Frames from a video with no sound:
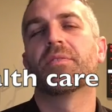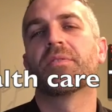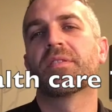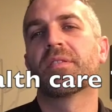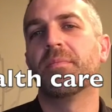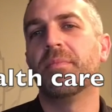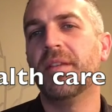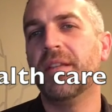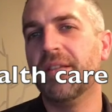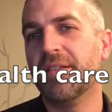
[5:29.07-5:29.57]
There's
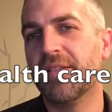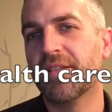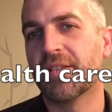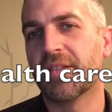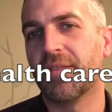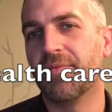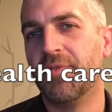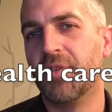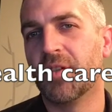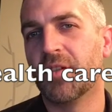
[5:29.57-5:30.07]
some easy
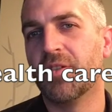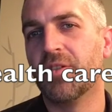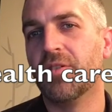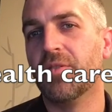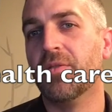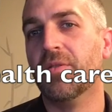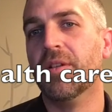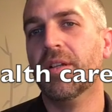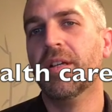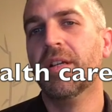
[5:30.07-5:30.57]
stuff you can
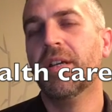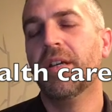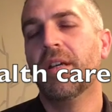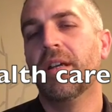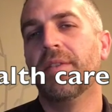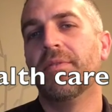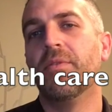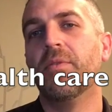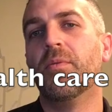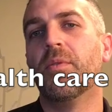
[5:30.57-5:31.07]
do.
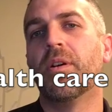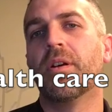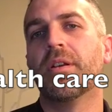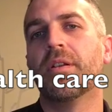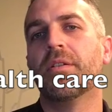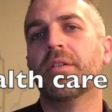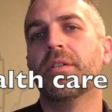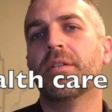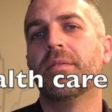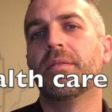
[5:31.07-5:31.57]
If you want
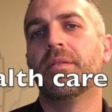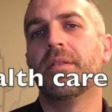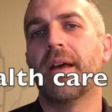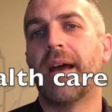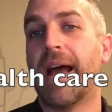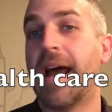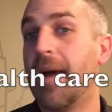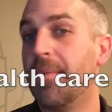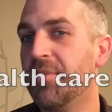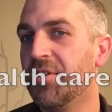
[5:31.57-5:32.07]
a
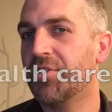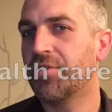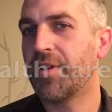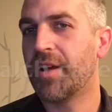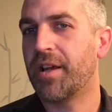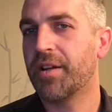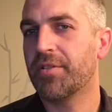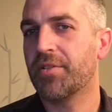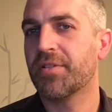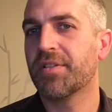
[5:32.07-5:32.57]
habit
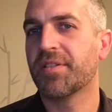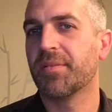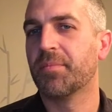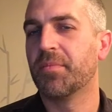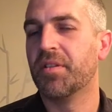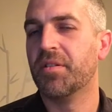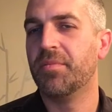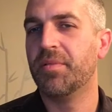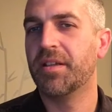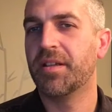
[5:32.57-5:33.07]
tracker,
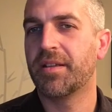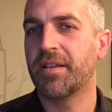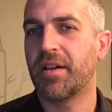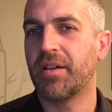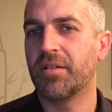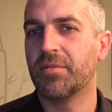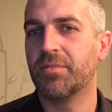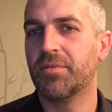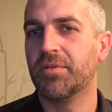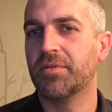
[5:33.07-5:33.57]
something to be
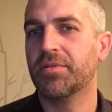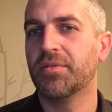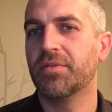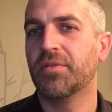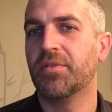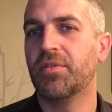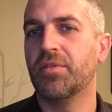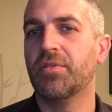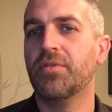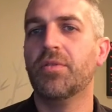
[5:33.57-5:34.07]
accountable
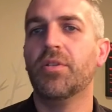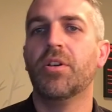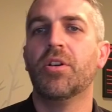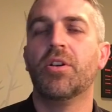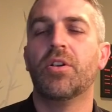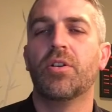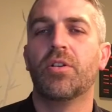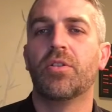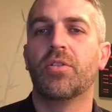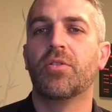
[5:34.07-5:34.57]
to,
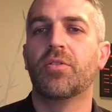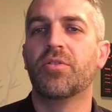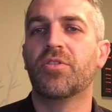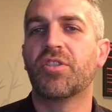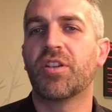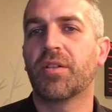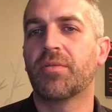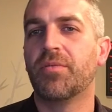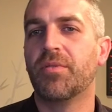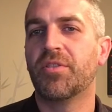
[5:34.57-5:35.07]
go
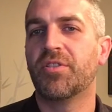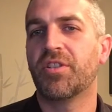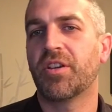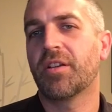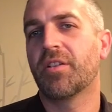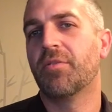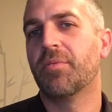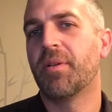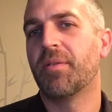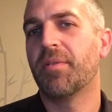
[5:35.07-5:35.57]
check
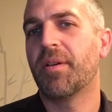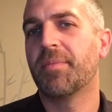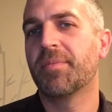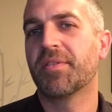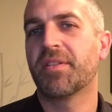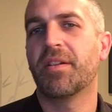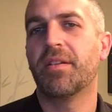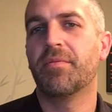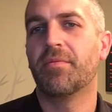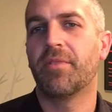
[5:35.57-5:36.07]
out my
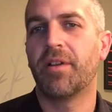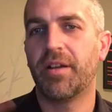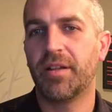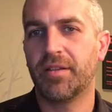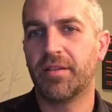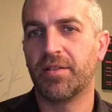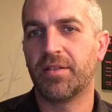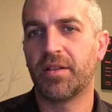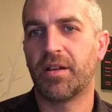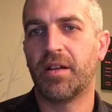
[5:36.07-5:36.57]
website, and right
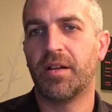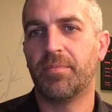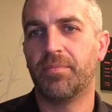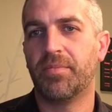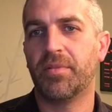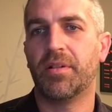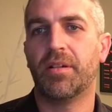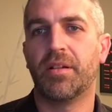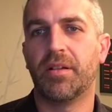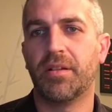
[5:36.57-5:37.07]
at the
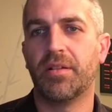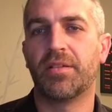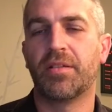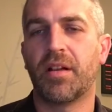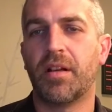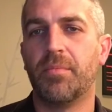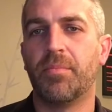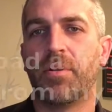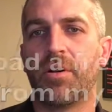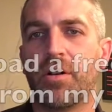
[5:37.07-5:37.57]
top
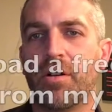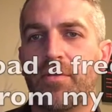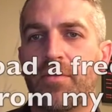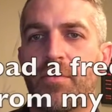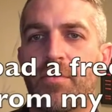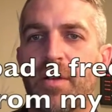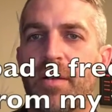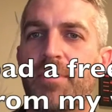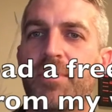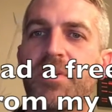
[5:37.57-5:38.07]
bar of
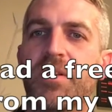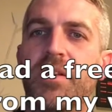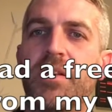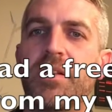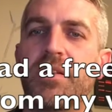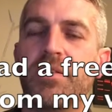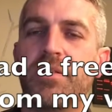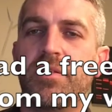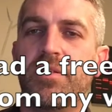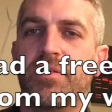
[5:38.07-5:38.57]
the
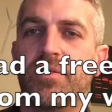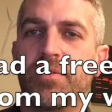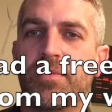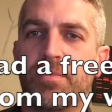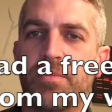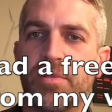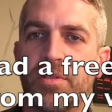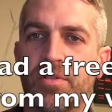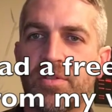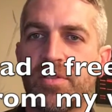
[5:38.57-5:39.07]
website,
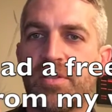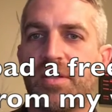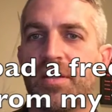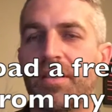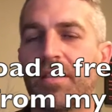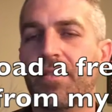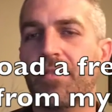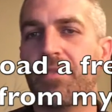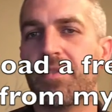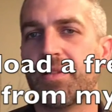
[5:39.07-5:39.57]
you'll
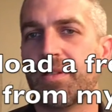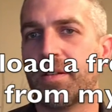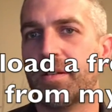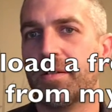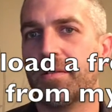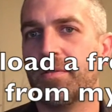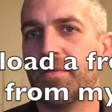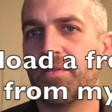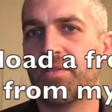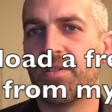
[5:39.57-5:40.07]
see there's
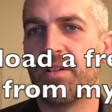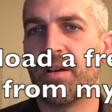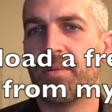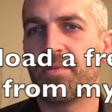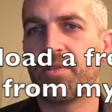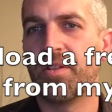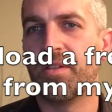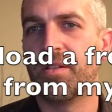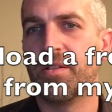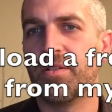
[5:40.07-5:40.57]
an
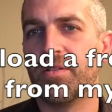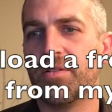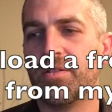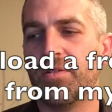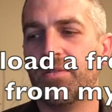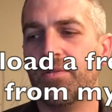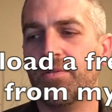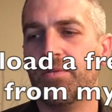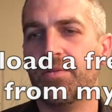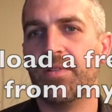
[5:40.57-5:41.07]
option there
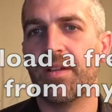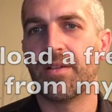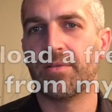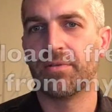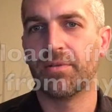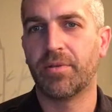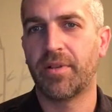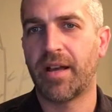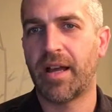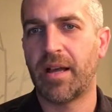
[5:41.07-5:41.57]
to
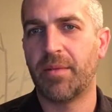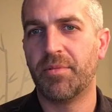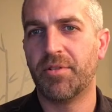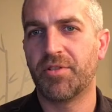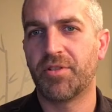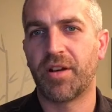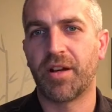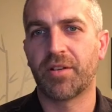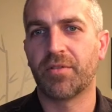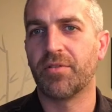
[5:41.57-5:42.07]
download a habit
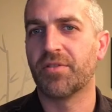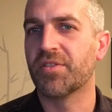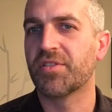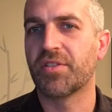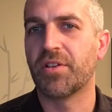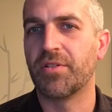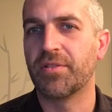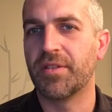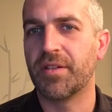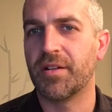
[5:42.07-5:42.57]
tracker and
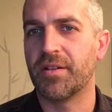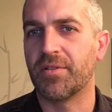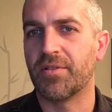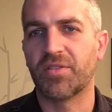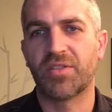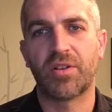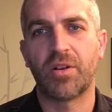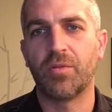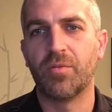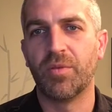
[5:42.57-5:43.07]
start there.
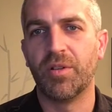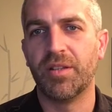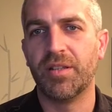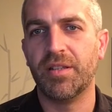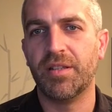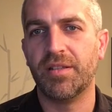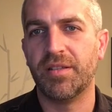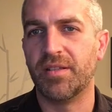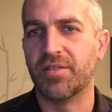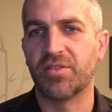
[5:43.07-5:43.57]
Start really
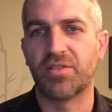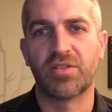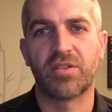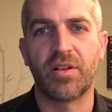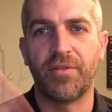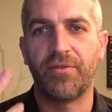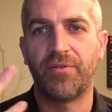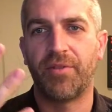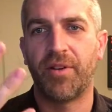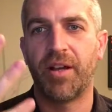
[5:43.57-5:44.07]
easy. It's just
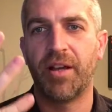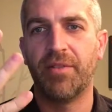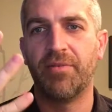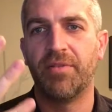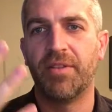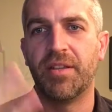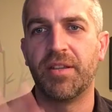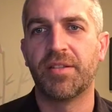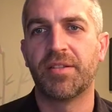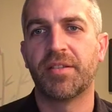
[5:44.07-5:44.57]
got
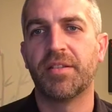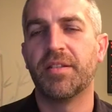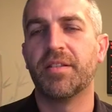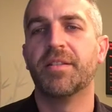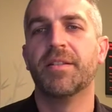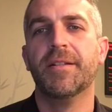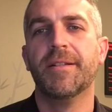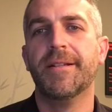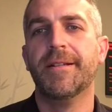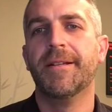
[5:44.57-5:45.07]
5 things in
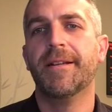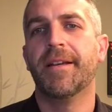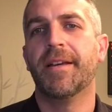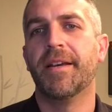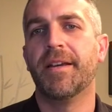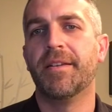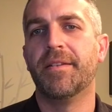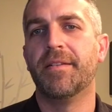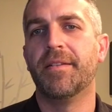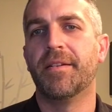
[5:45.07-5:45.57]
it
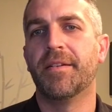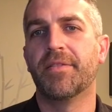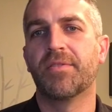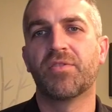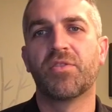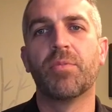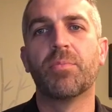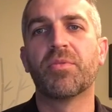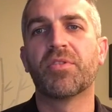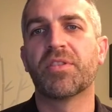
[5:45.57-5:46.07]
and
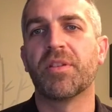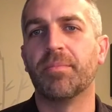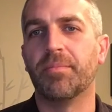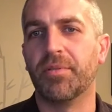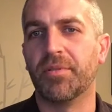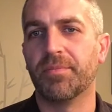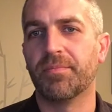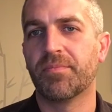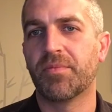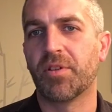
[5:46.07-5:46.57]
super simple.